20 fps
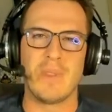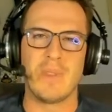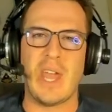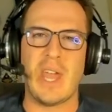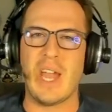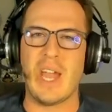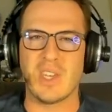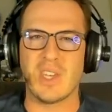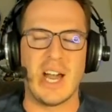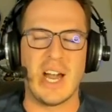
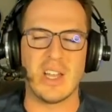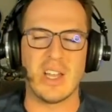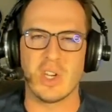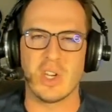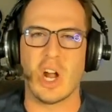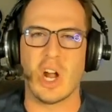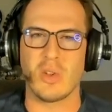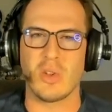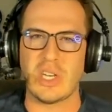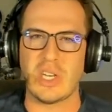Hancock and
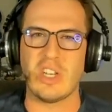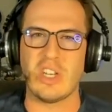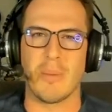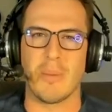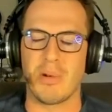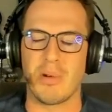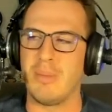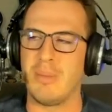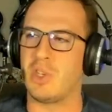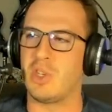Carlini are
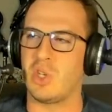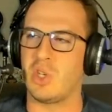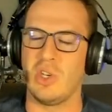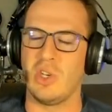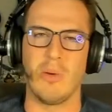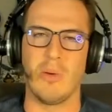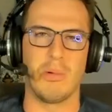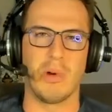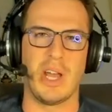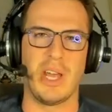pretty much a
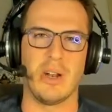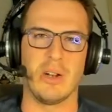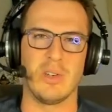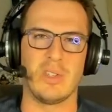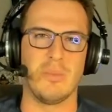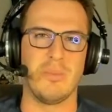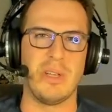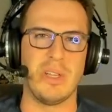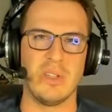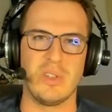no-brainer
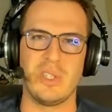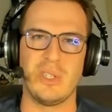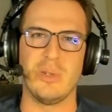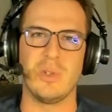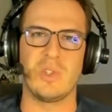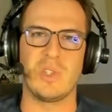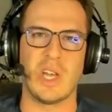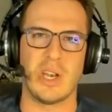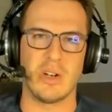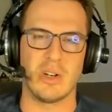to be the two
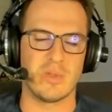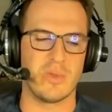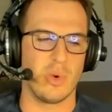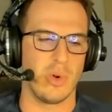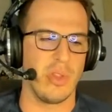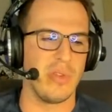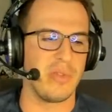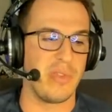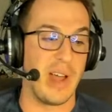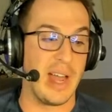setters
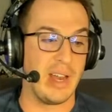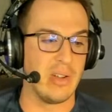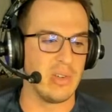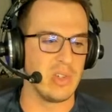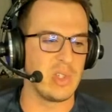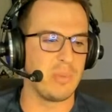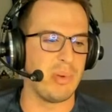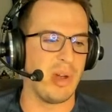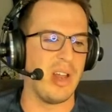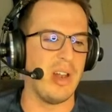for the
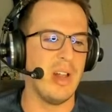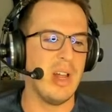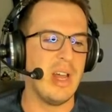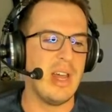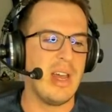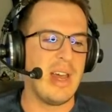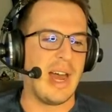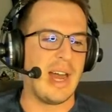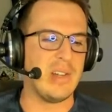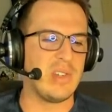finals, but
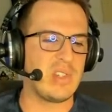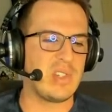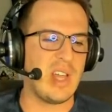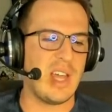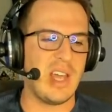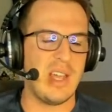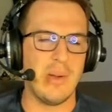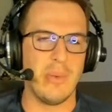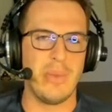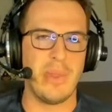I'd
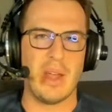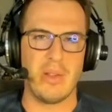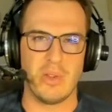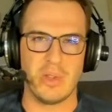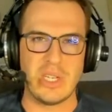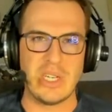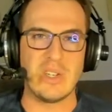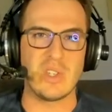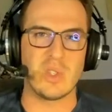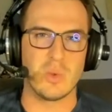say at
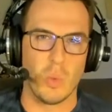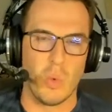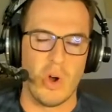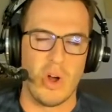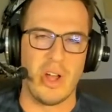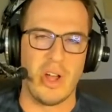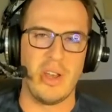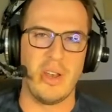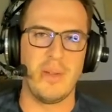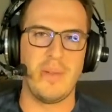least
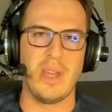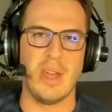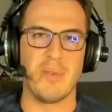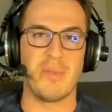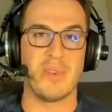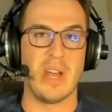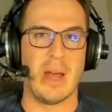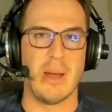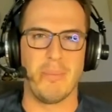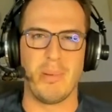one,
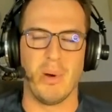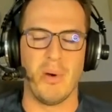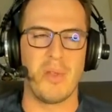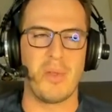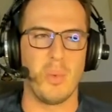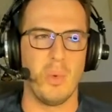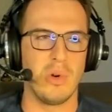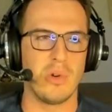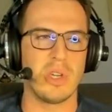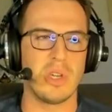if not
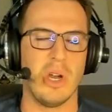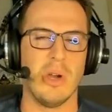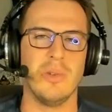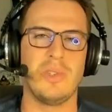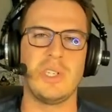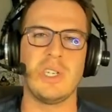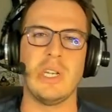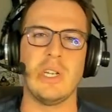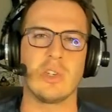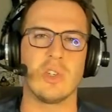both, will go
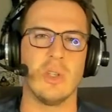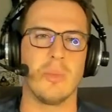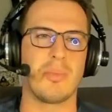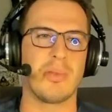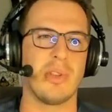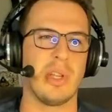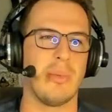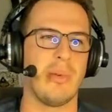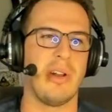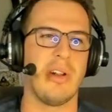to each of the
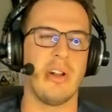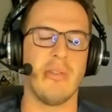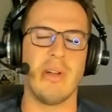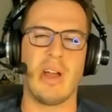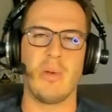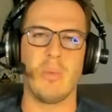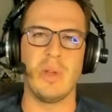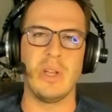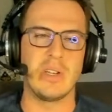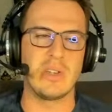preliminary
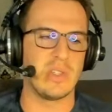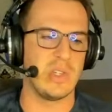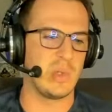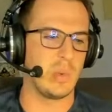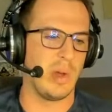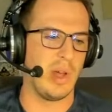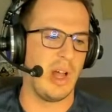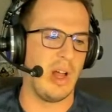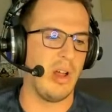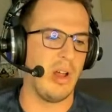round weeks
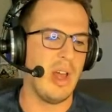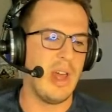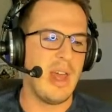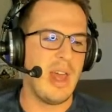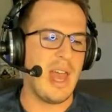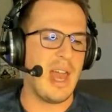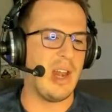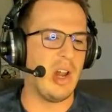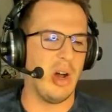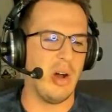as well,
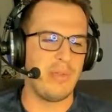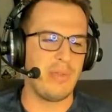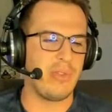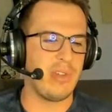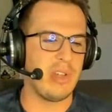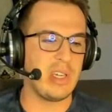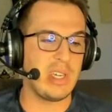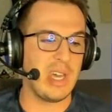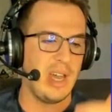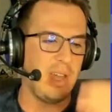and
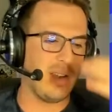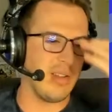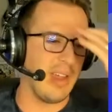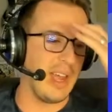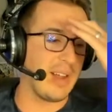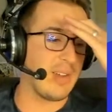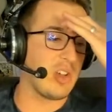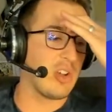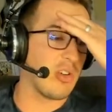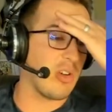hopefully get
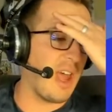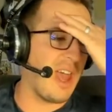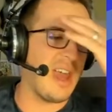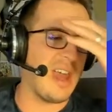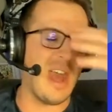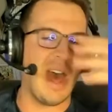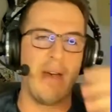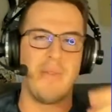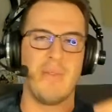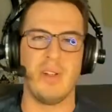like
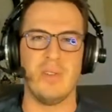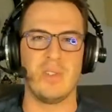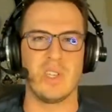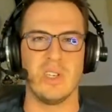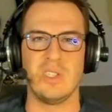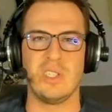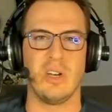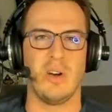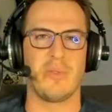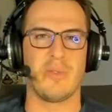Gray, Evans,
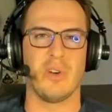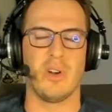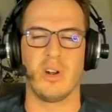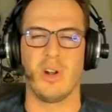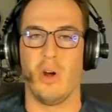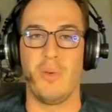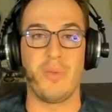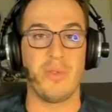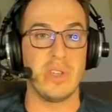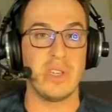and Dilfer,
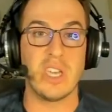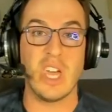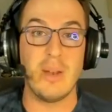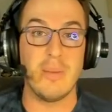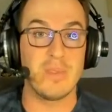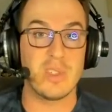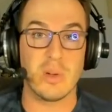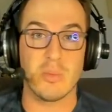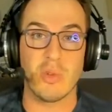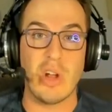hopefully get
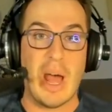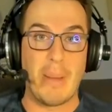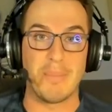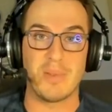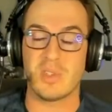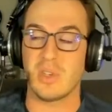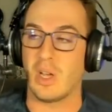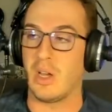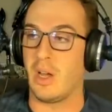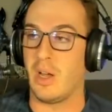him some
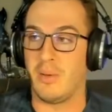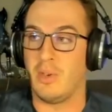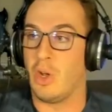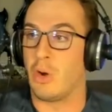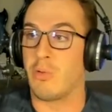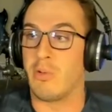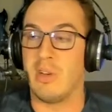reps. No